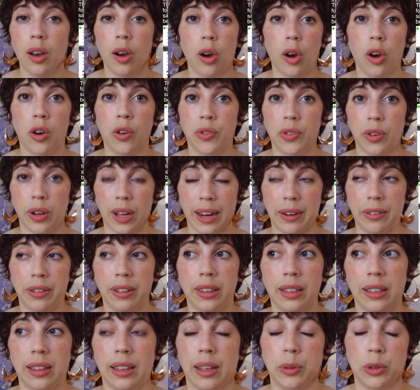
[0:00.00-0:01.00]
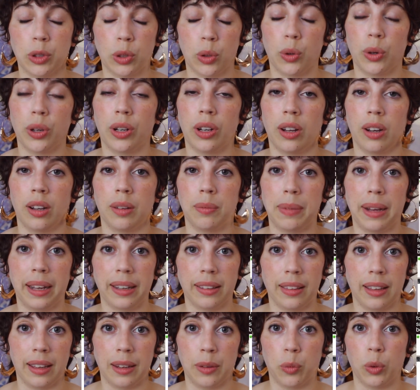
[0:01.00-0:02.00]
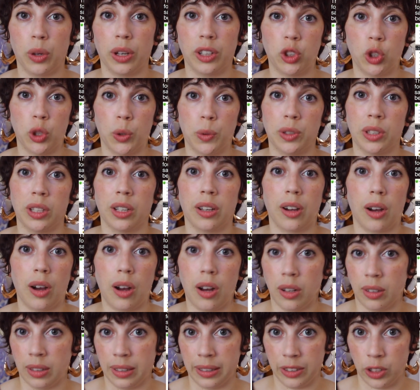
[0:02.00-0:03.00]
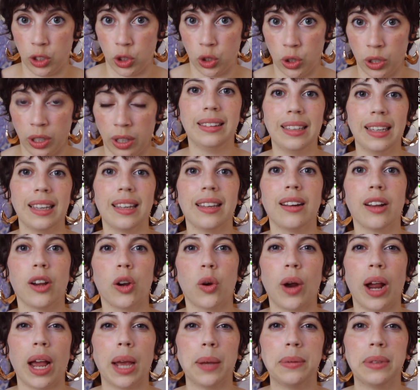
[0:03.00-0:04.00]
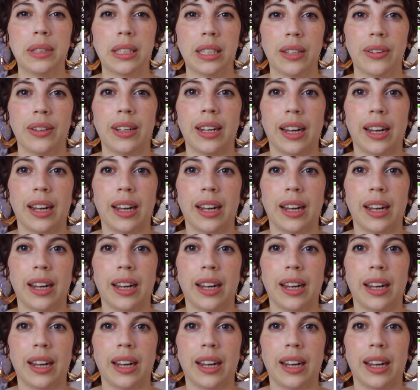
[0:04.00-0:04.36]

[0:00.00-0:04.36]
of everything that was going on back then when she was in college. Did Grimes live